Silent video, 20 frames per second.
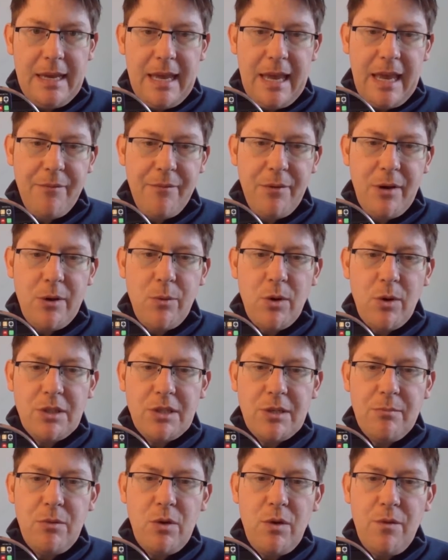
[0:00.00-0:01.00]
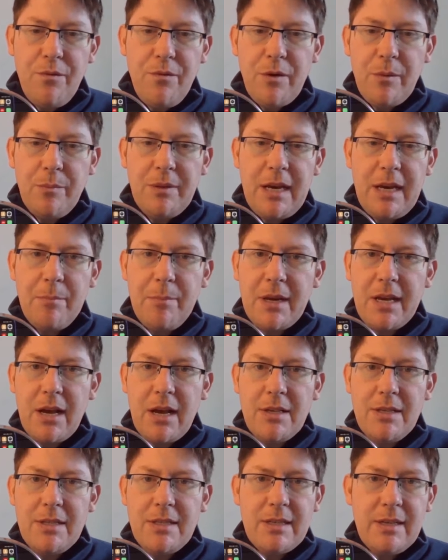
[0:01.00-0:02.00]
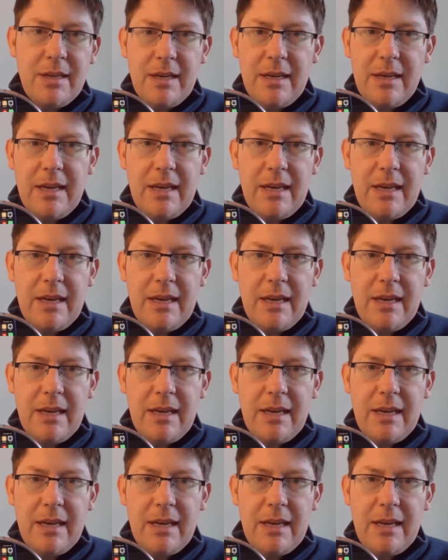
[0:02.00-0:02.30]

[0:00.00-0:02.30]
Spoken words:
If I want to move from there, because